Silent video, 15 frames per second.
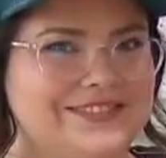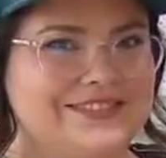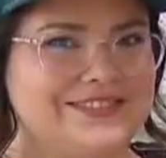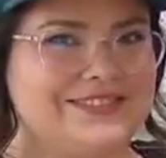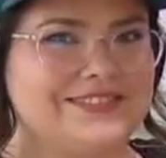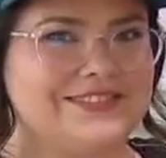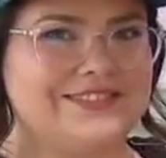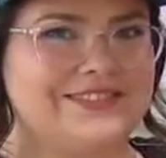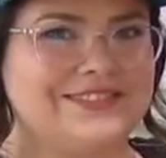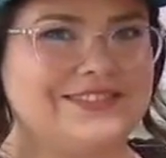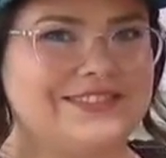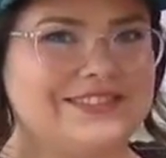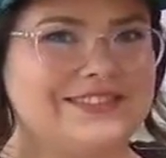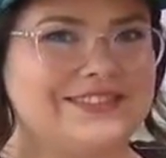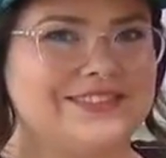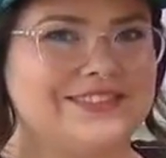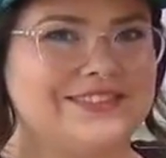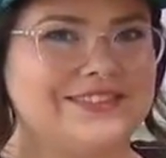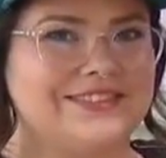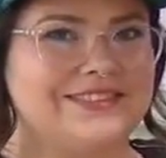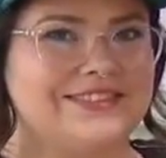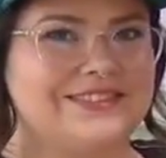
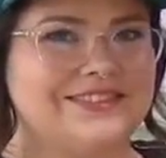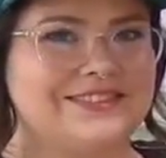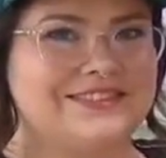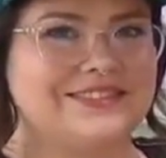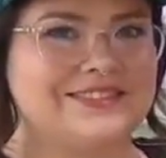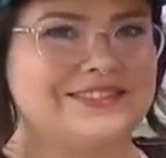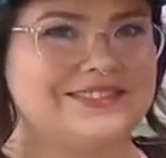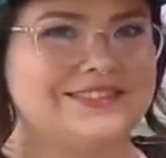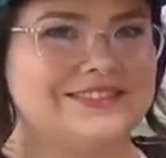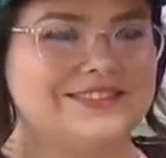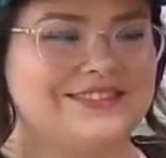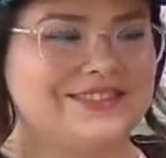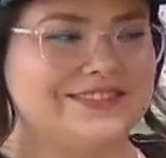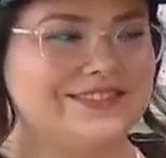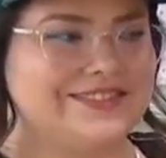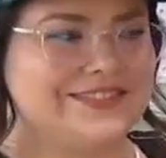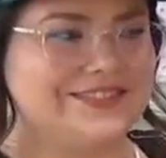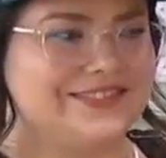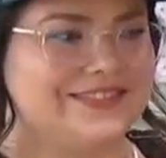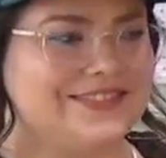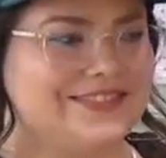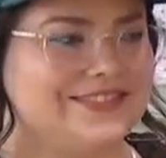
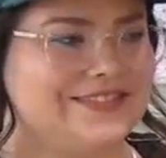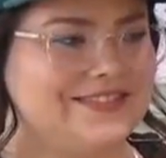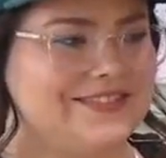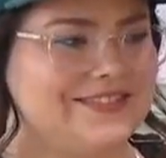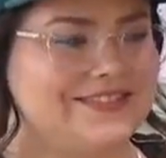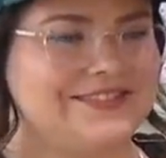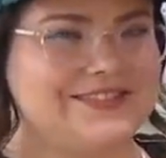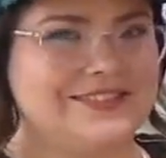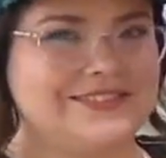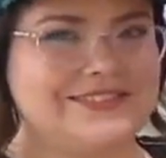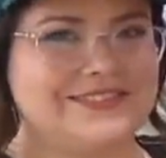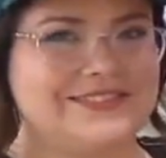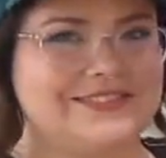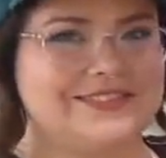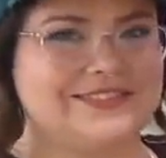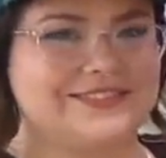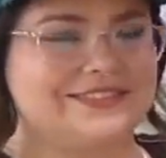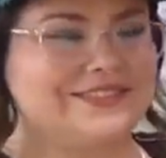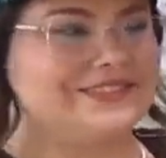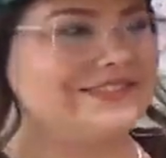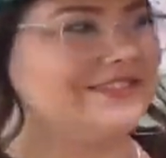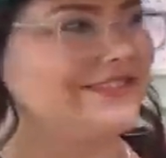
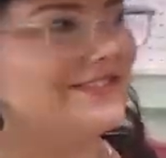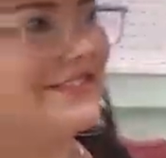The person shown says nothing.